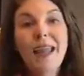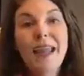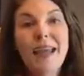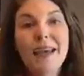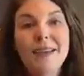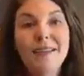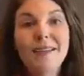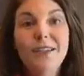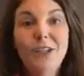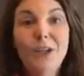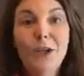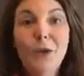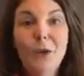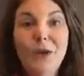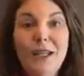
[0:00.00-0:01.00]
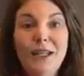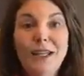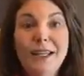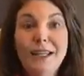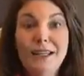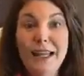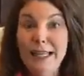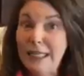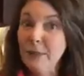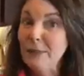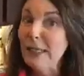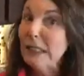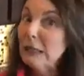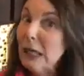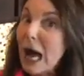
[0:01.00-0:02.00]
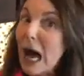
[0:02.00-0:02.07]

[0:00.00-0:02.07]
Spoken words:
and you know, it can be a